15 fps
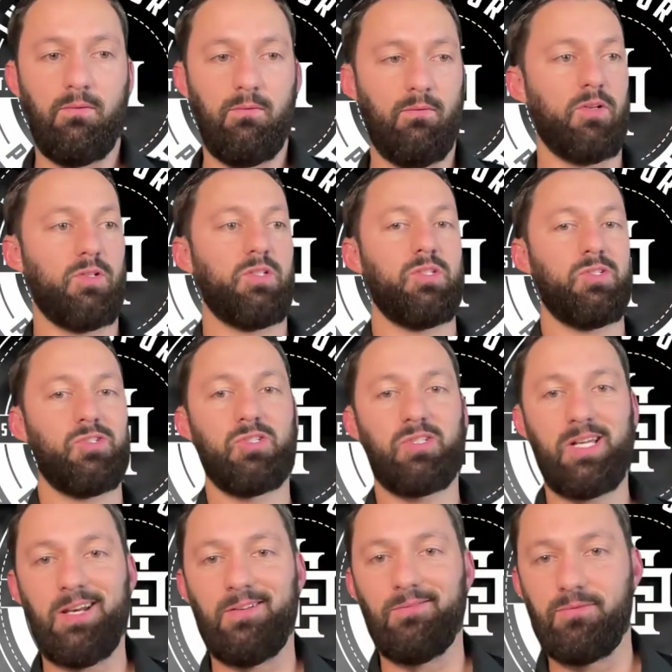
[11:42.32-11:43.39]
versus just
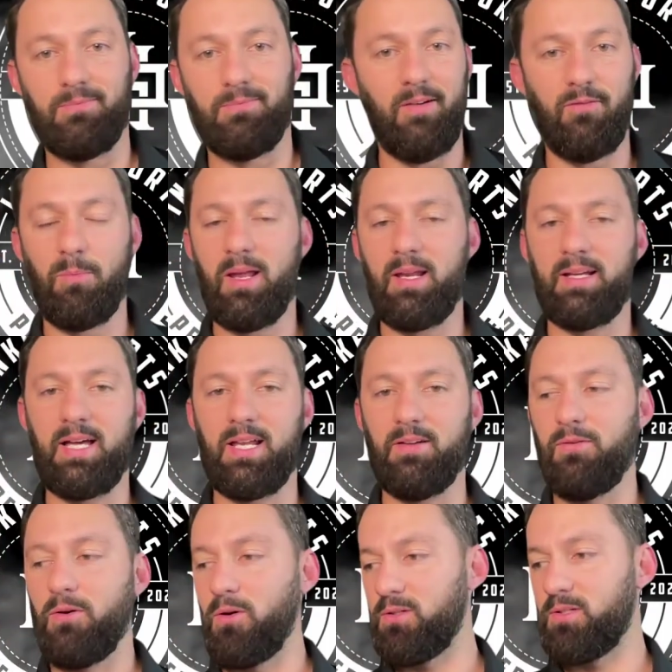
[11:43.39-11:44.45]
kind of everybody kind of
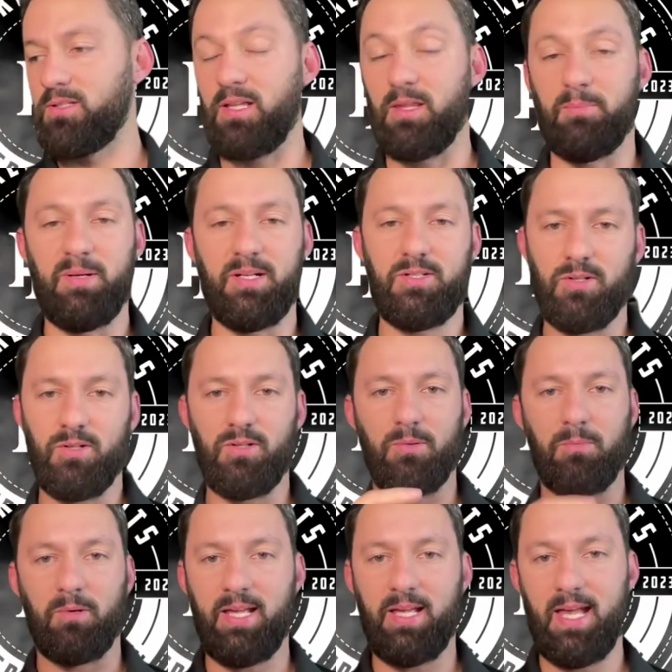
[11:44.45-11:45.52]
focuses on the pitcher and their
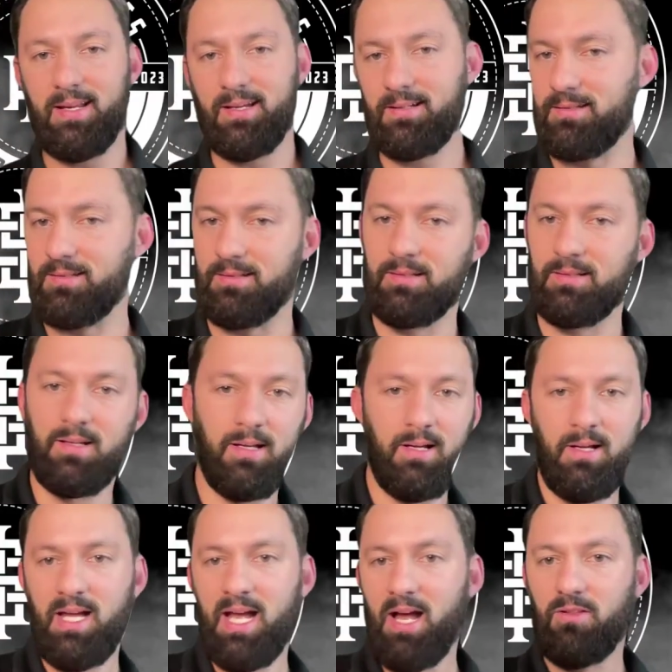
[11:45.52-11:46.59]
mechanics and
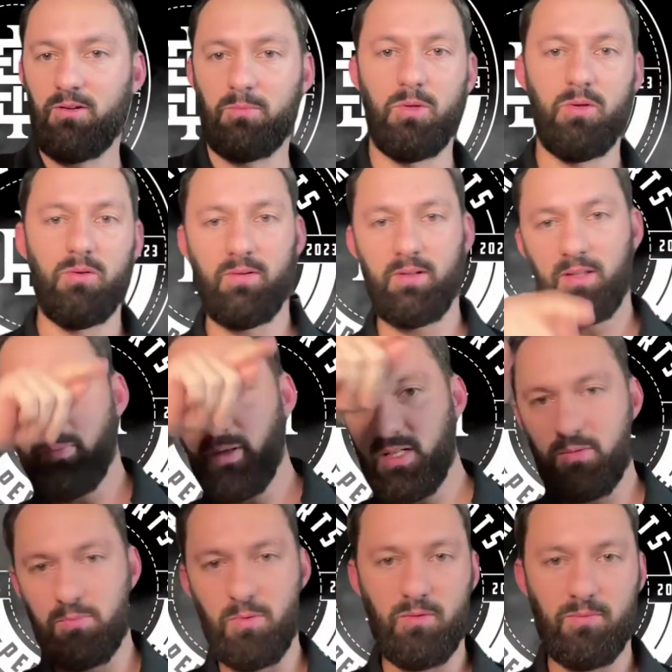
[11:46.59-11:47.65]
how they're moving, the
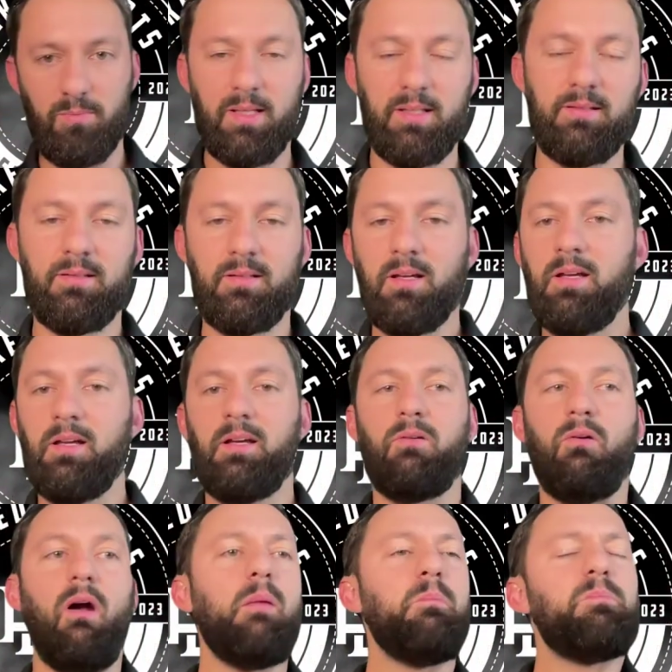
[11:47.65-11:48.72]
pitch movement,
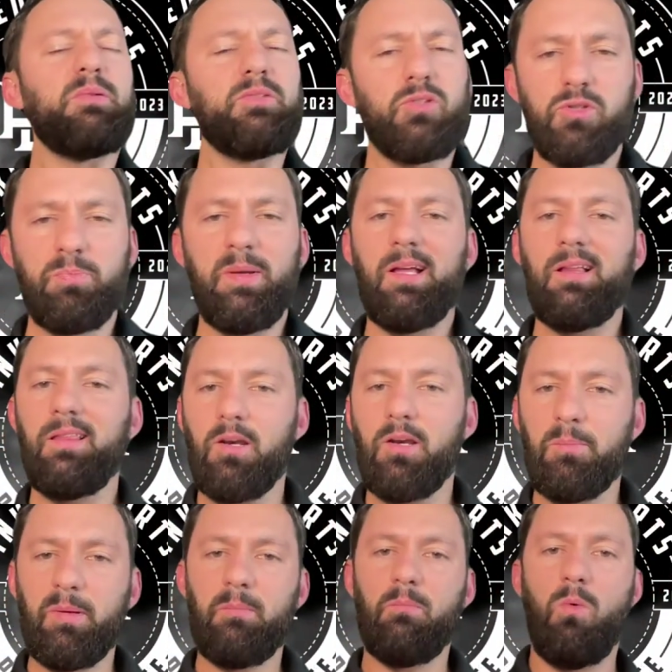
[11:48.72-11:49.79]
right? But just be a little
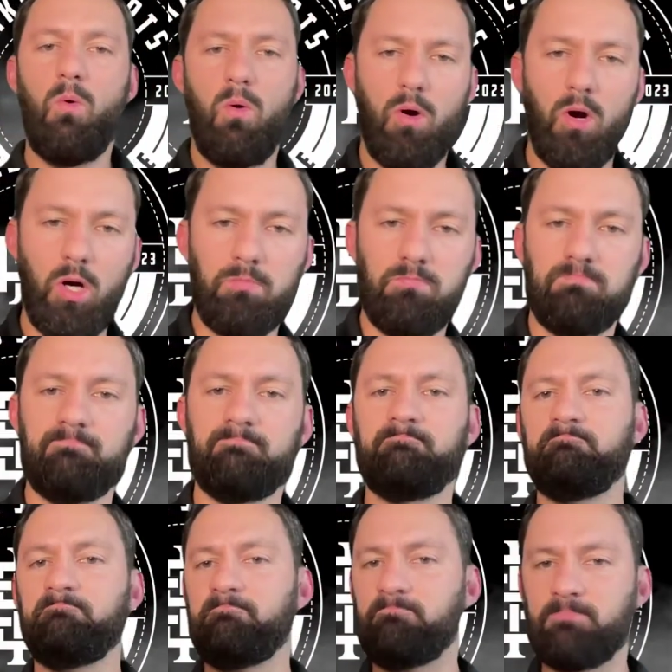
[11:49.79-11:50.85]
bit more
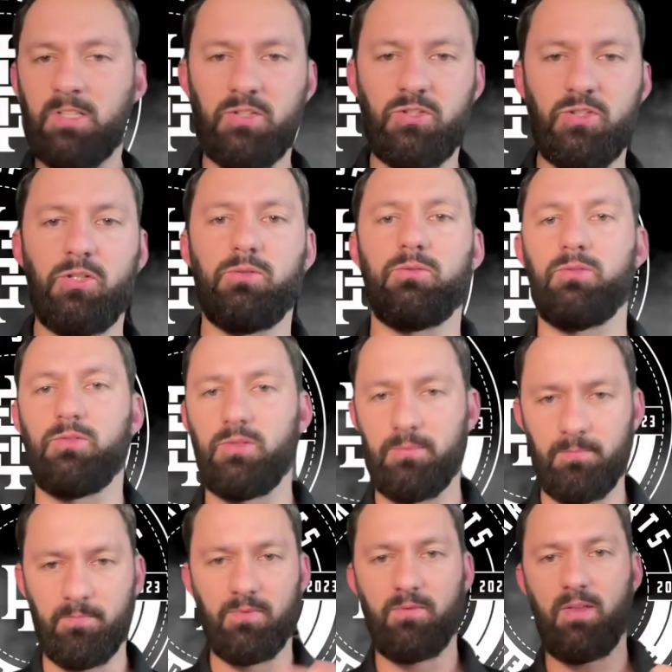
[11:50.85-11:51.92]
attuned.
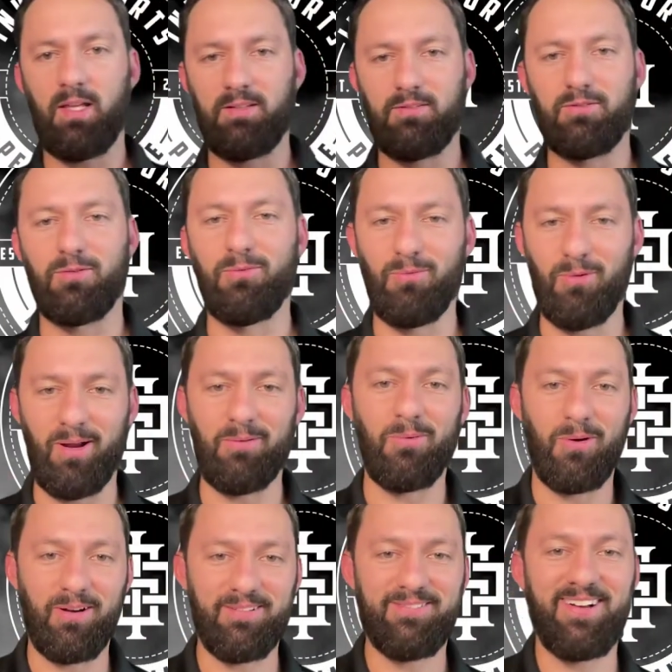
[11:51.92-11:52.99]
That's the right
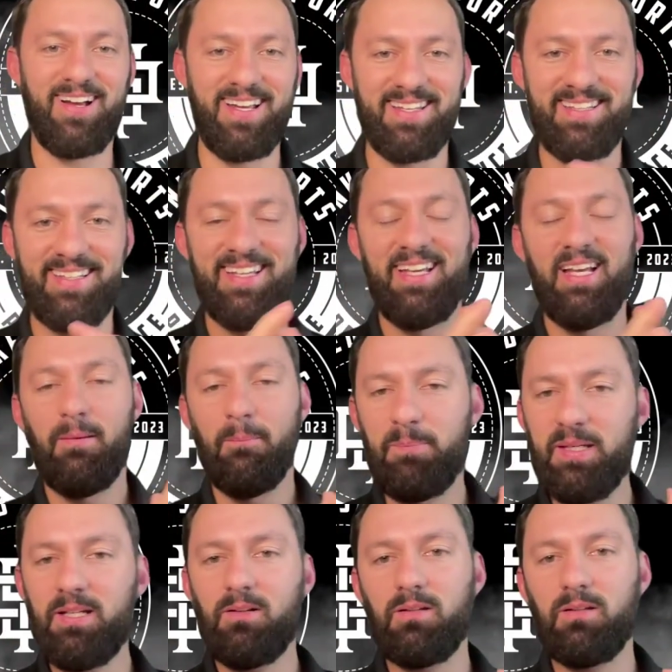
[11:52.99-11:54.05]
word, right?
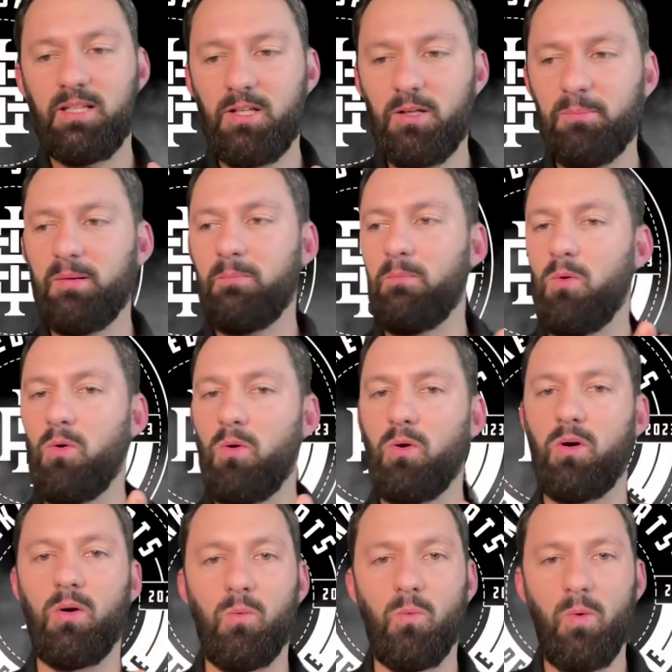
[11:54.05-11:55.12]
Be a little bit more
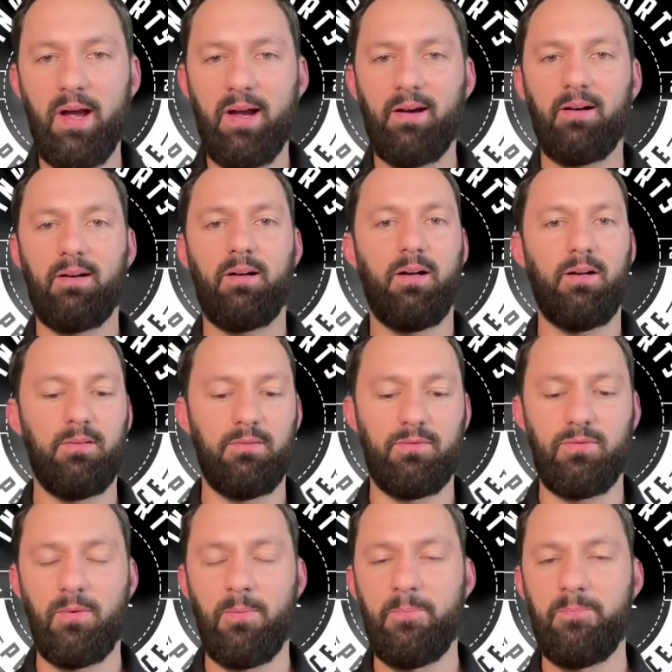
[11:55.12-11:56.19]
aware of